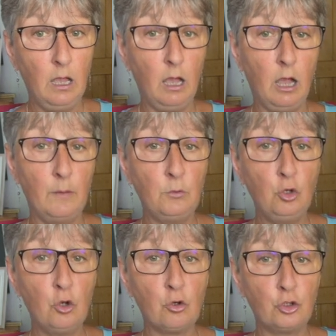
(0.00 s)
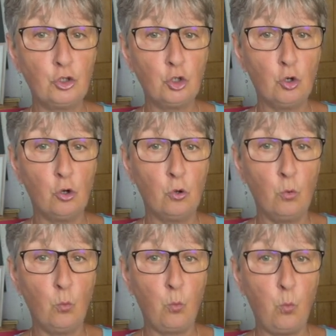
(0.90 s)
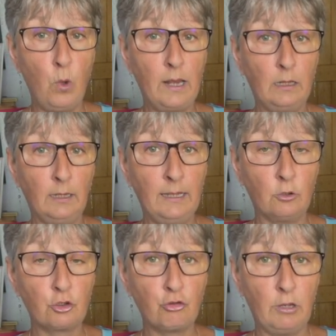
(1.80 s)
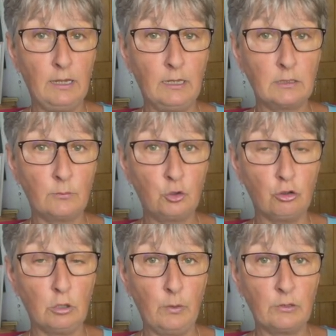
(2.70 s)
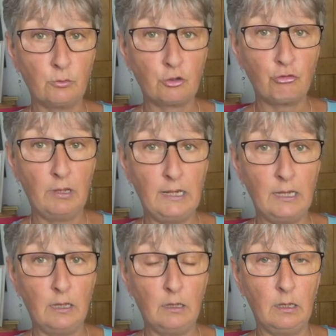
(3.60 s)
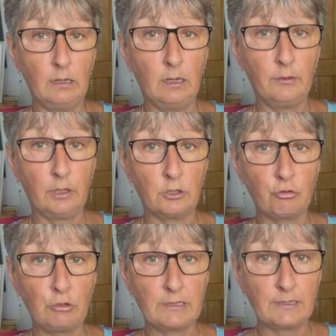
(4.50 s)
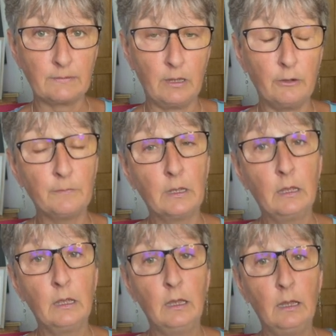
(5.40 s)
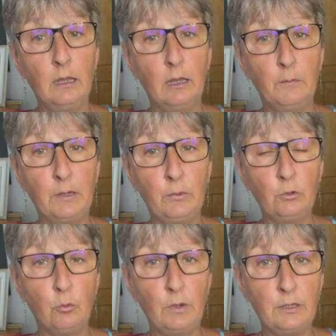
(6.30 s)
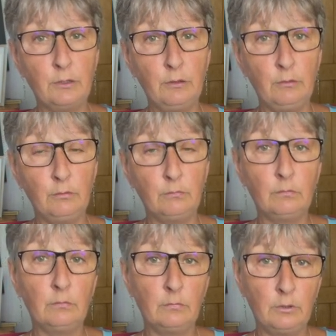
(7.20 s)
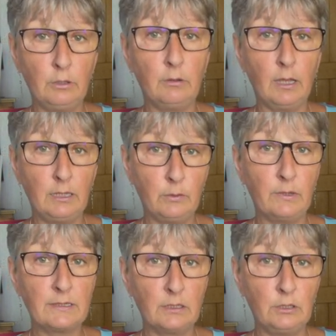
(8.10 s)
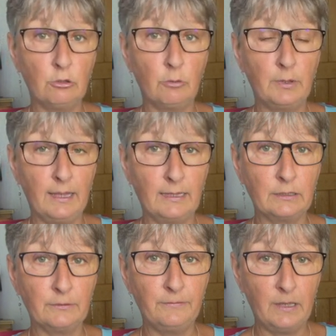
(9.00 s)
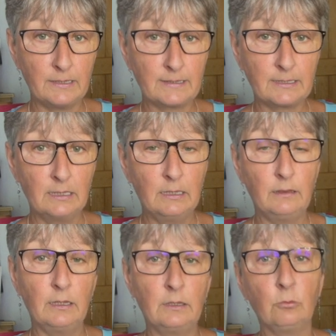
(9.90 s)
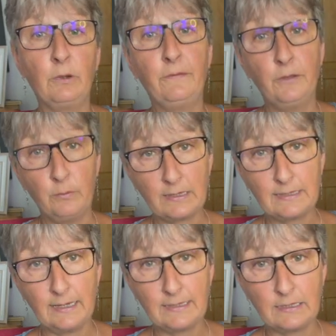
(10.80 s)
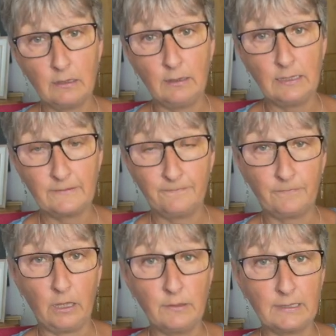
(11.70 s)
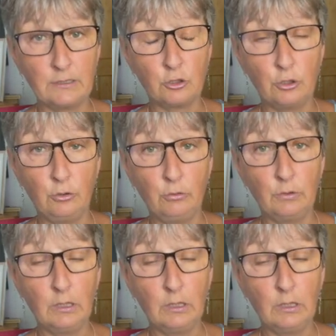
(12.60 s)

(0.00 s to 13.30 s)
I'm not sure when it'll hit Australia, because I'm sure it'll go out to Australia and other countries as well. But we normally do the UK, US and Europe and Canada first. Then it normally a few weeks later, it goes into